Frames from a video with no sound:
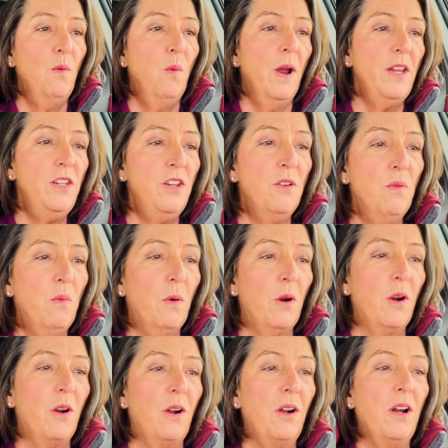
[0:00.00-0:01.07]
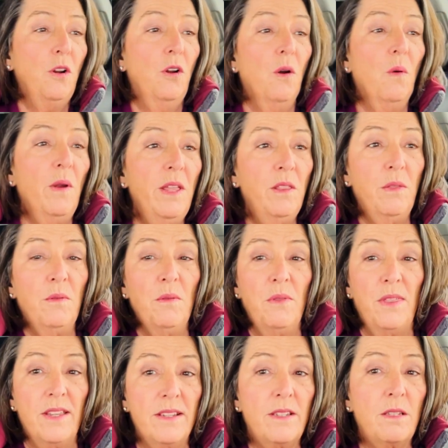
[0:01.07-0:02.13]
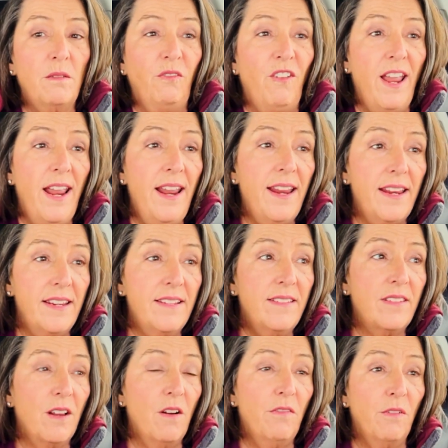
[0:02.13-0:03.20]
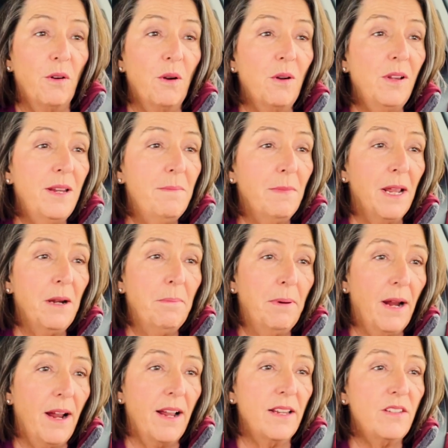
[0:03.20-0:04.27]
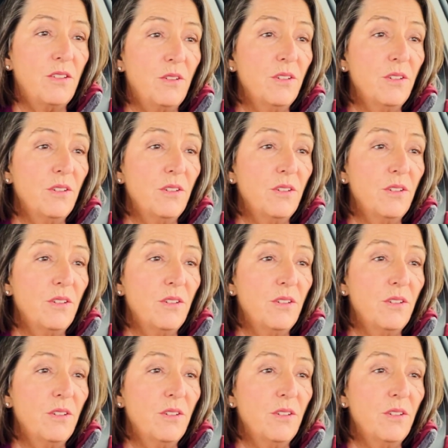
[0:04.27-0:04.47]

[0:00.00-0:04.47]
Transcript: when you were going through this phase of early menopause,